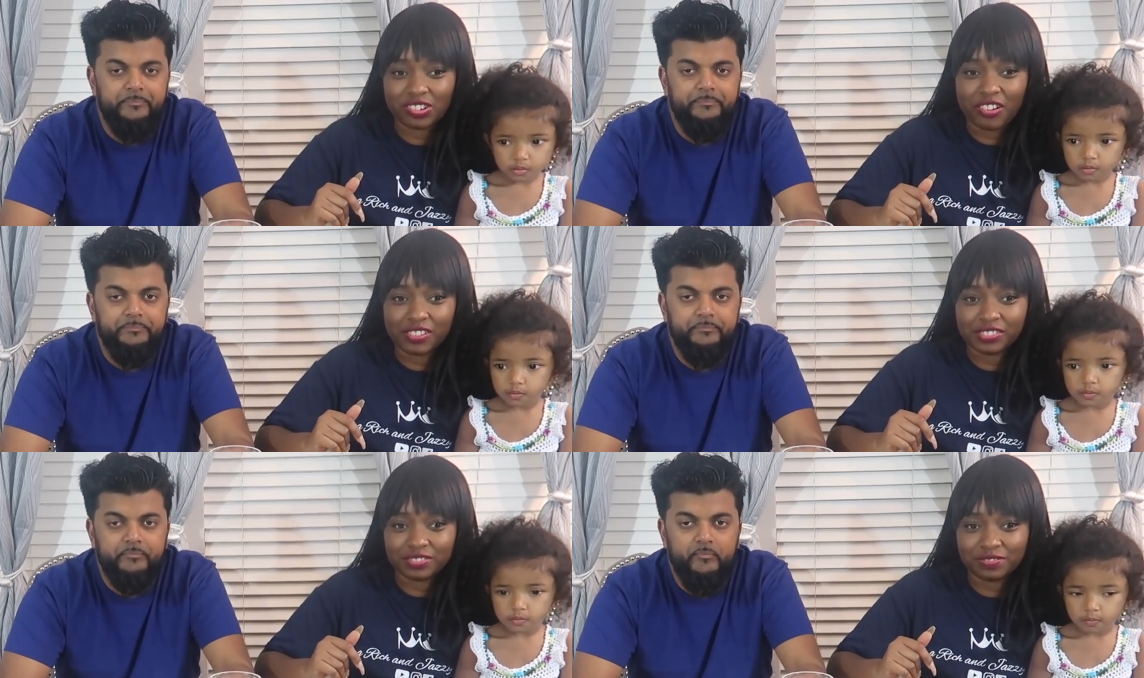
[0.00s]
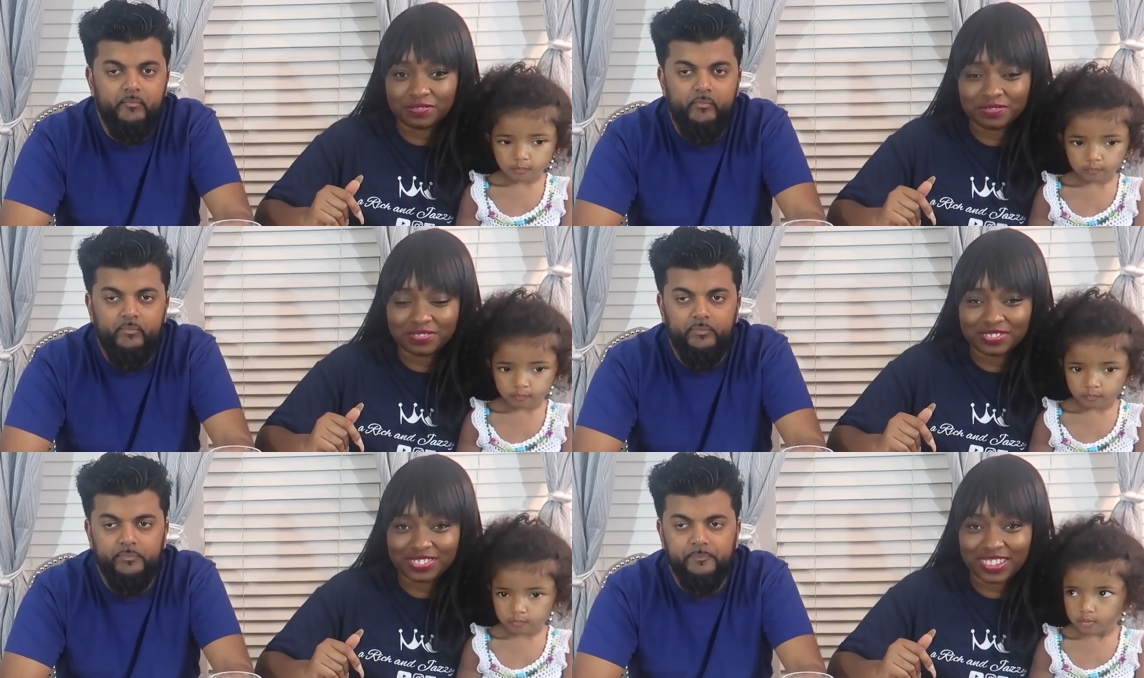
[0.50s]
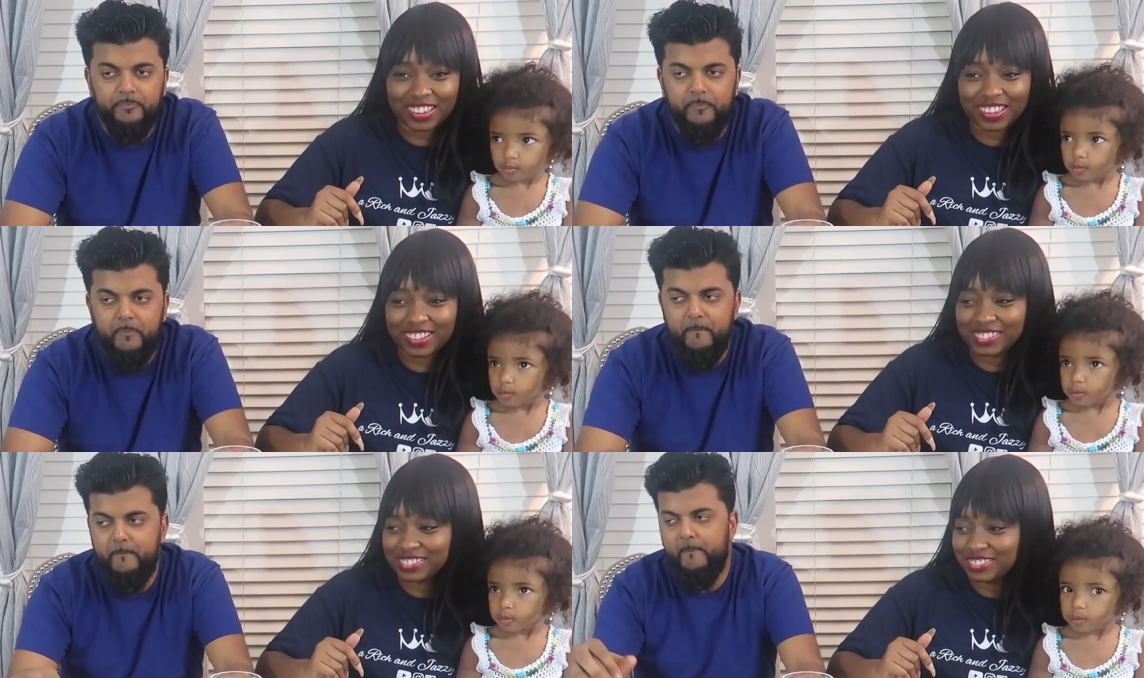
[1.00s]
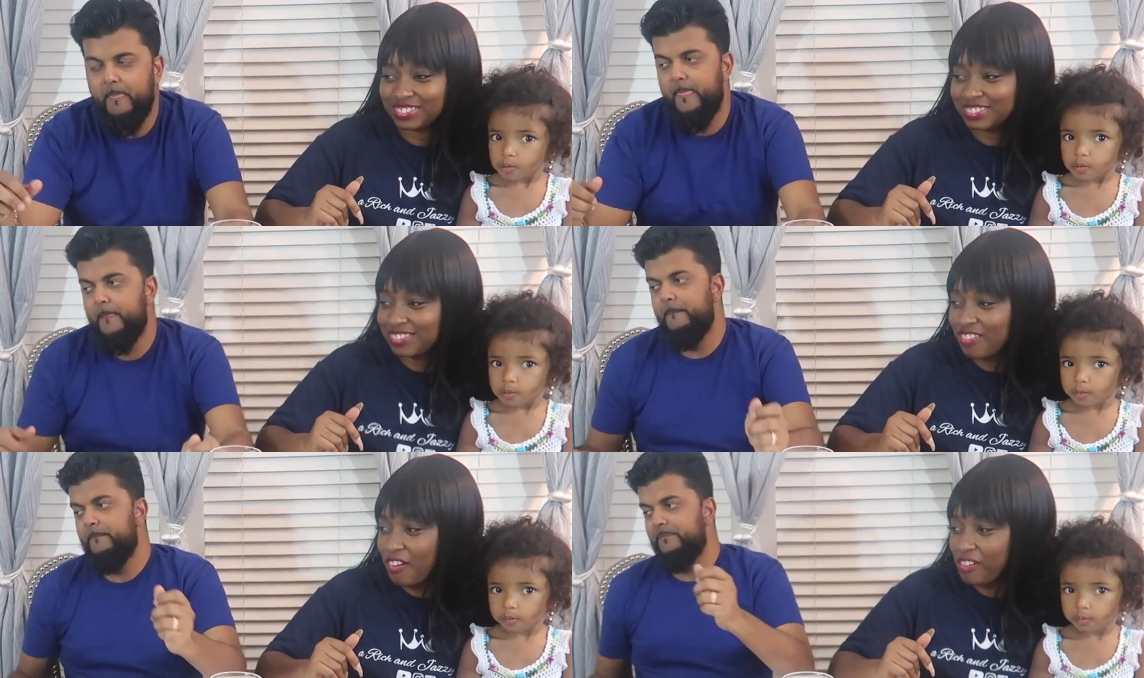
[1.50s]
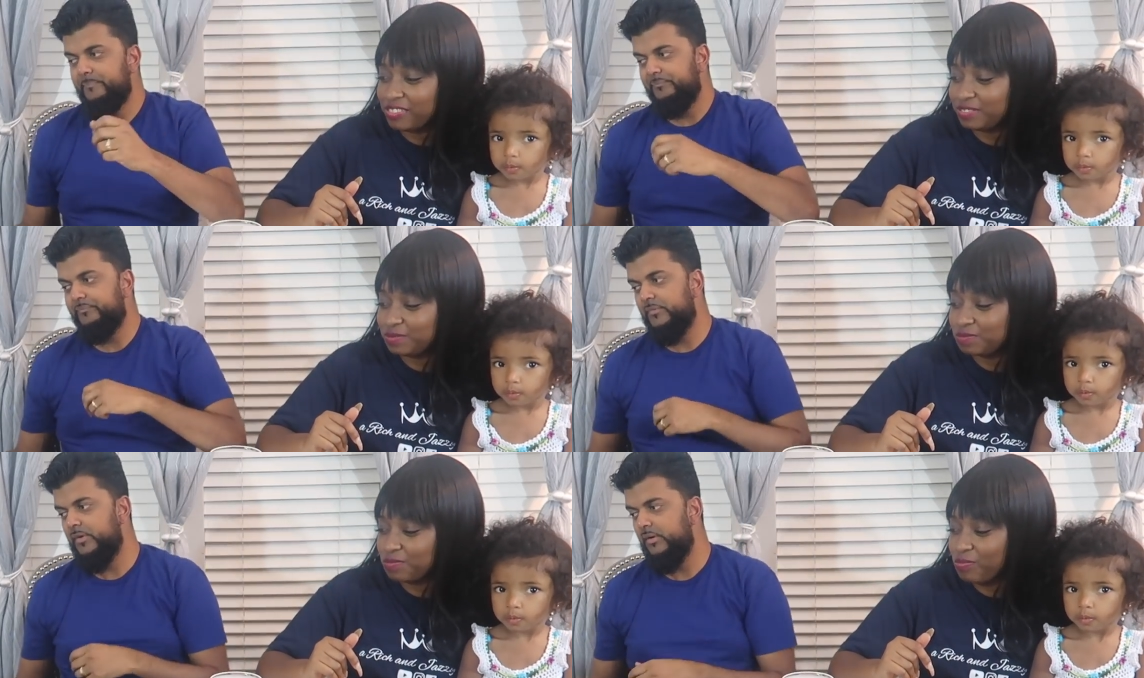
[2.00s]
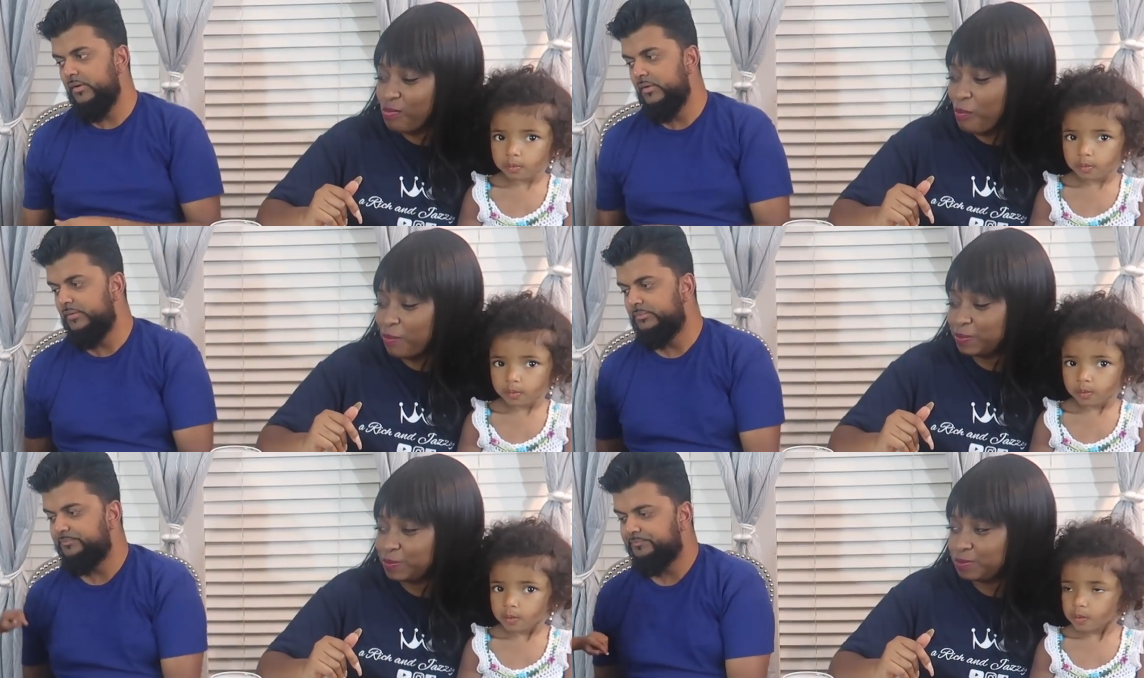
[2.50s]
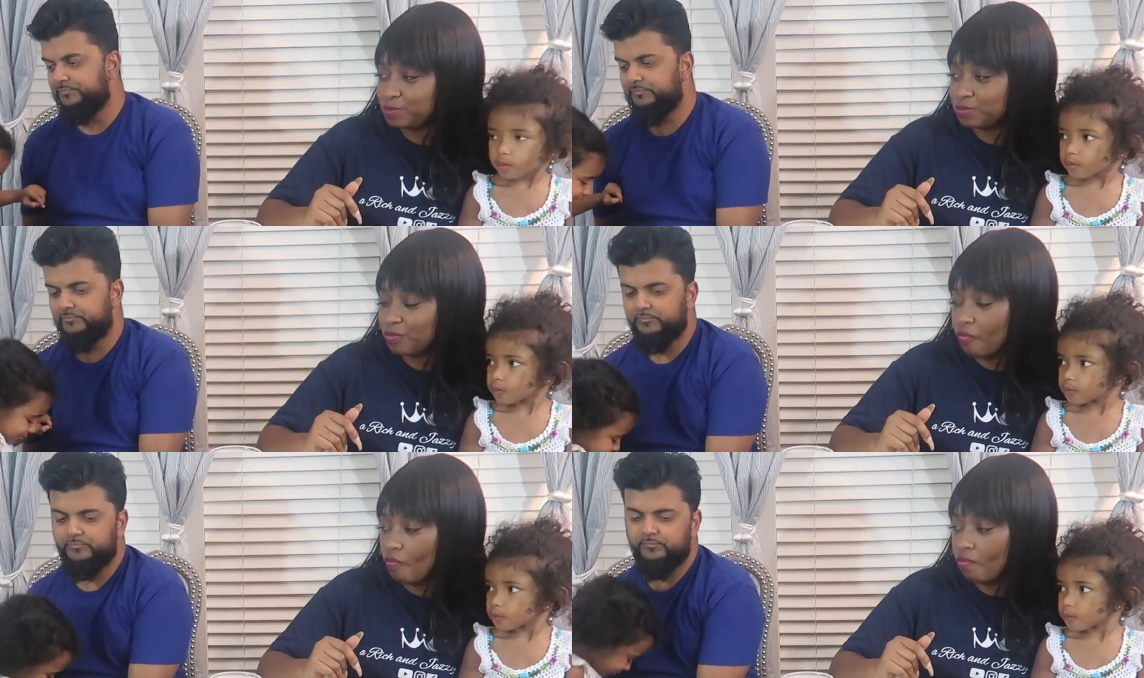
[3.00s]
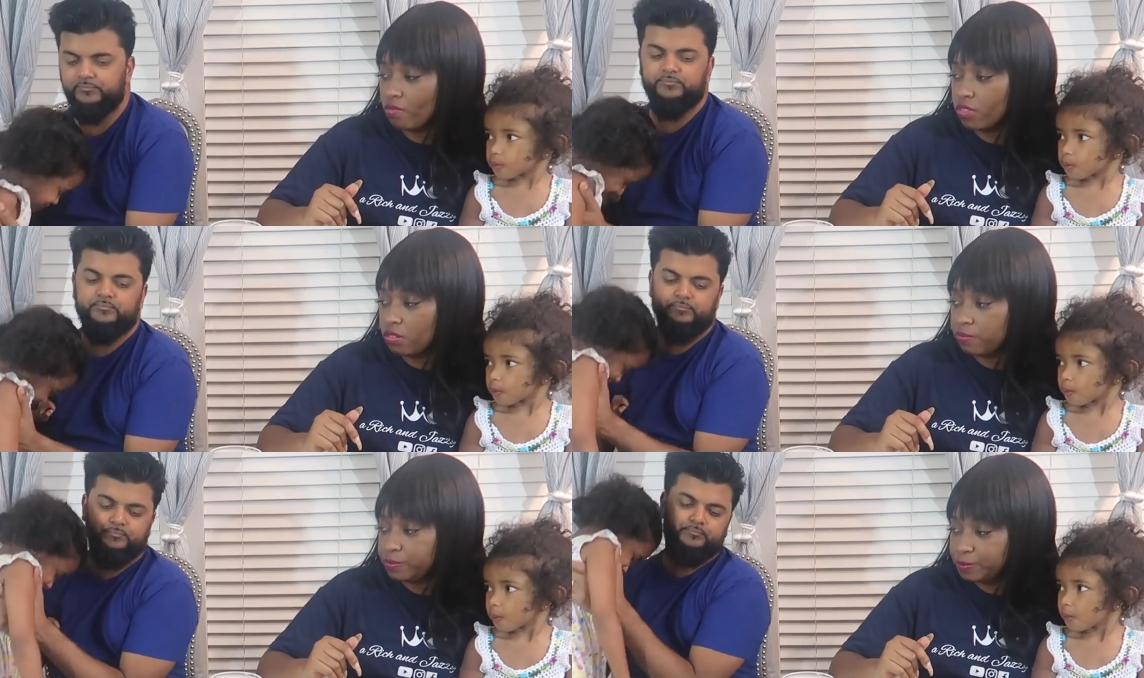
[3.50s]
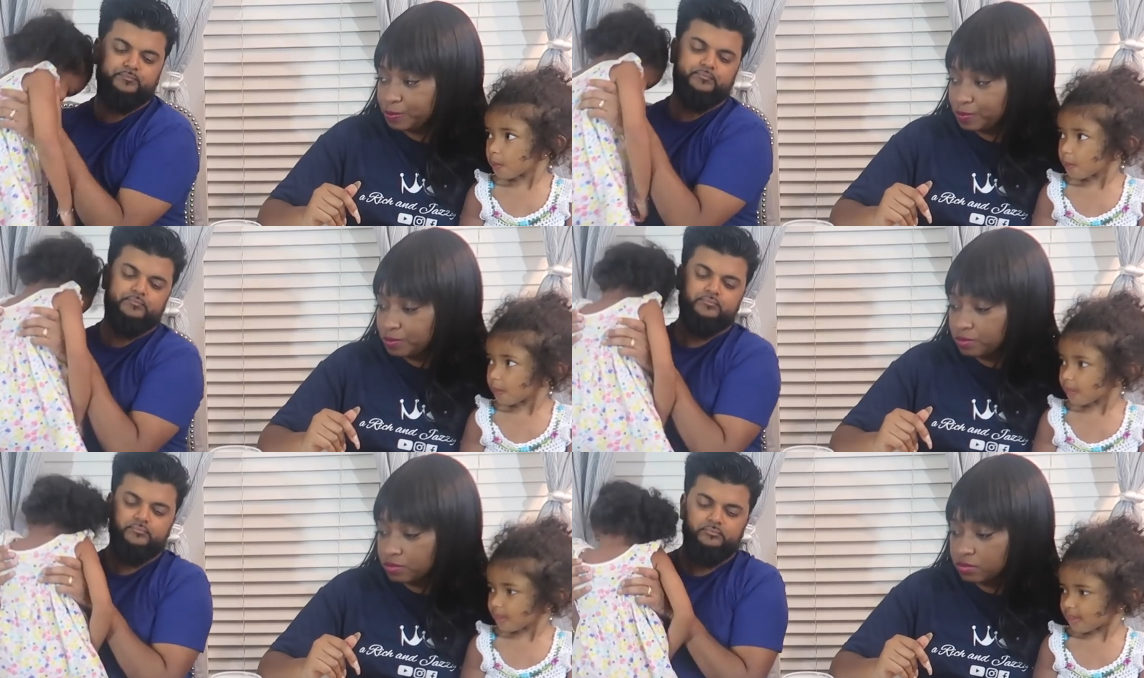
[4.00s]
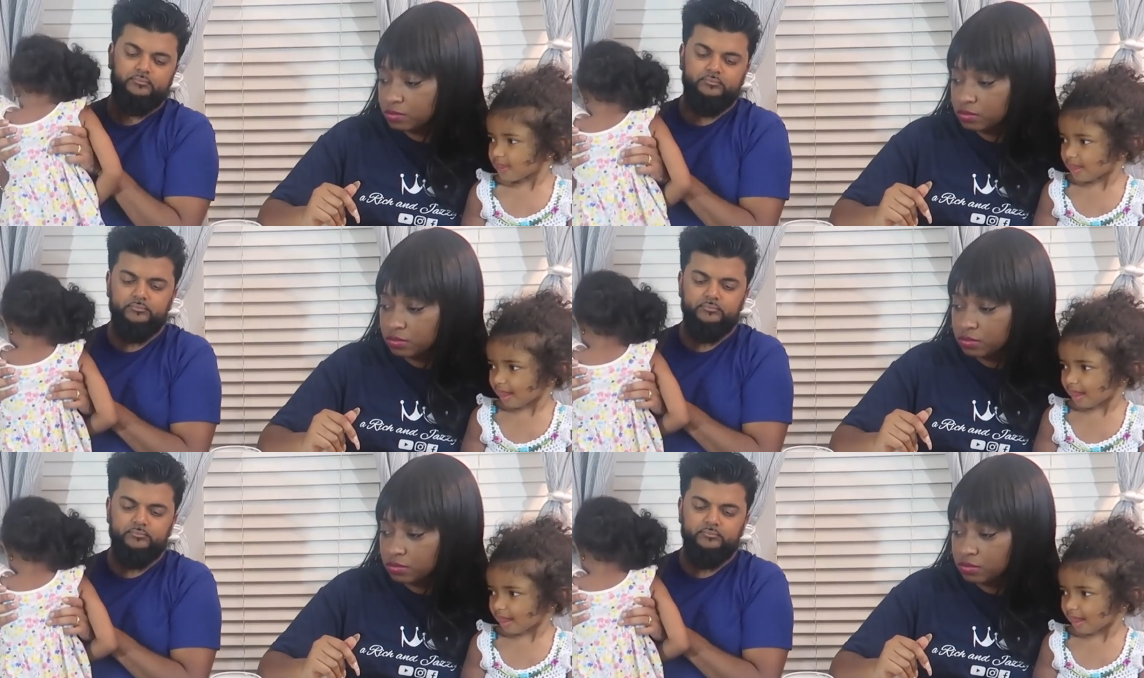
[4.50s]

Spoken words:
No one is speaking in this clip.